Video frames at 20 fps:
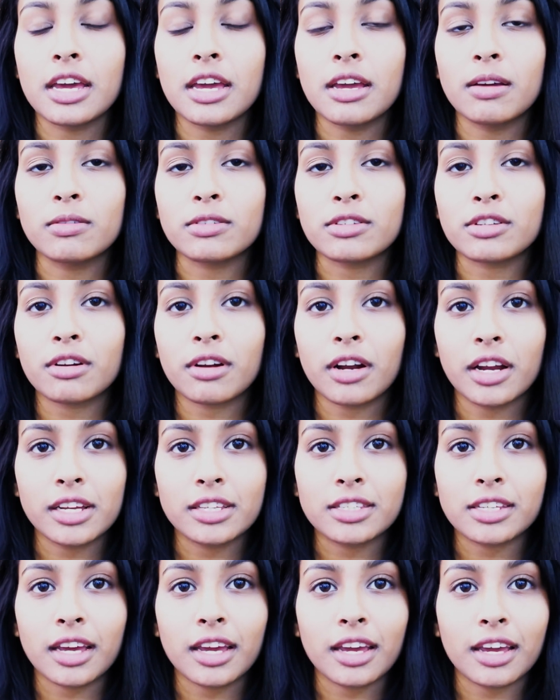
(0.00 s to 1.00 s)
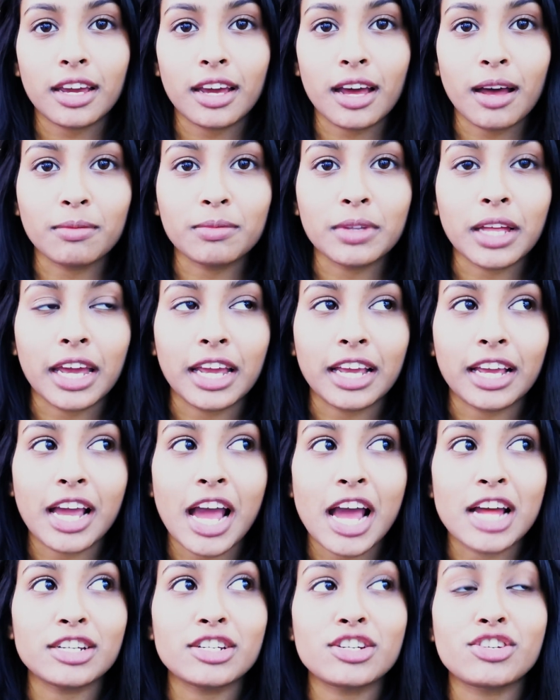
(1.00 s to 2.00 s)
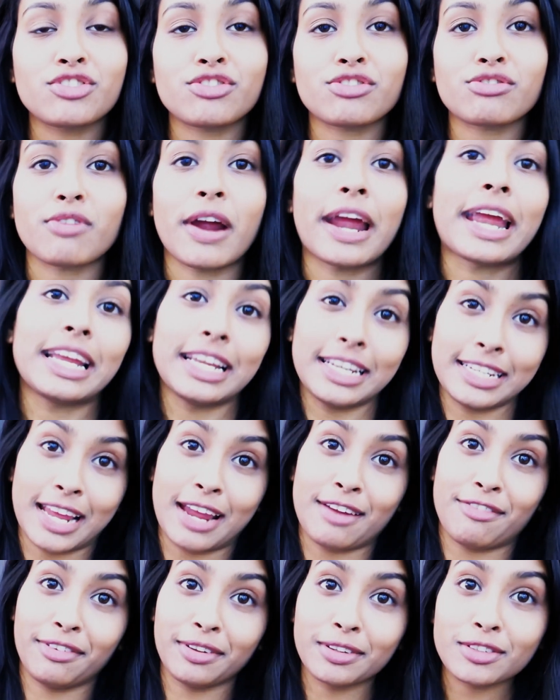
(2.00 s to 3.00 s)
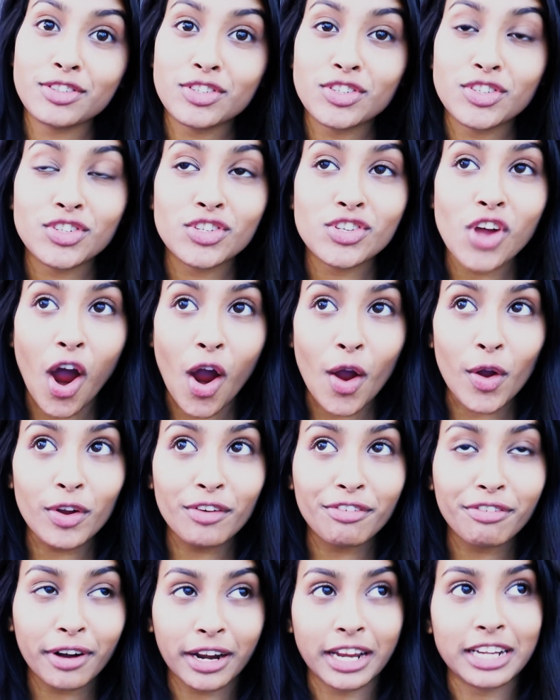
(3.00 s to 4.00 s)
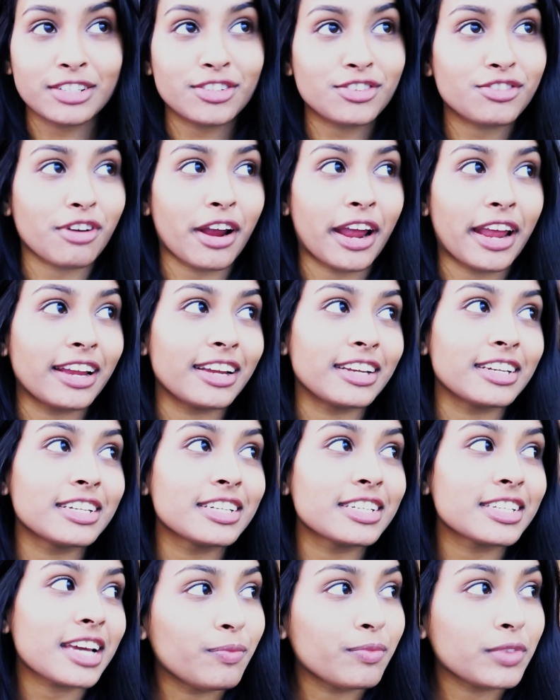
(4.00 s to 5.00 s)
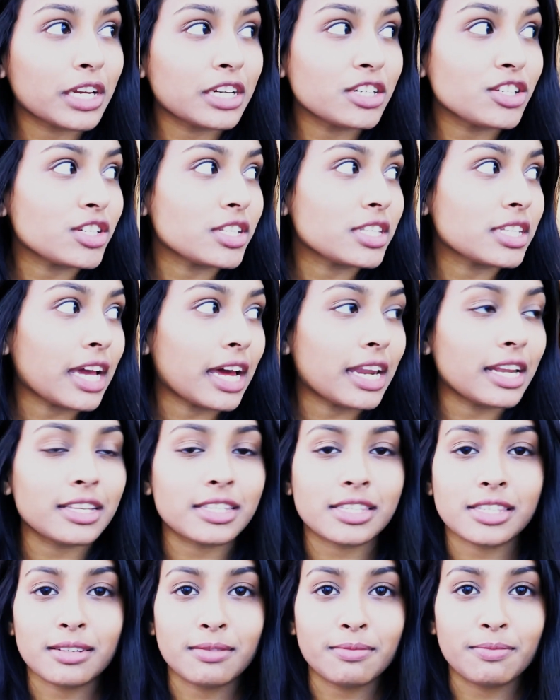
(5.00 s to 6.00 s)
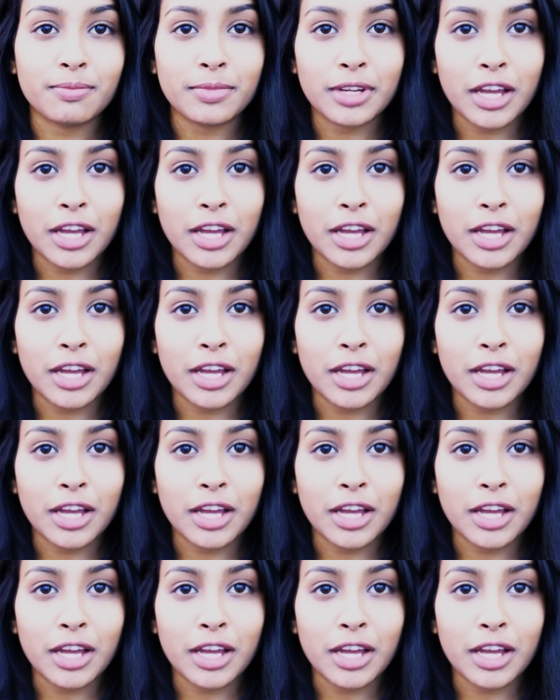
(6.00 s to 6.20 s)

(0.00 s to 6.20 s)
it was crazy I'm like drained I feel so freaking drained and just getting some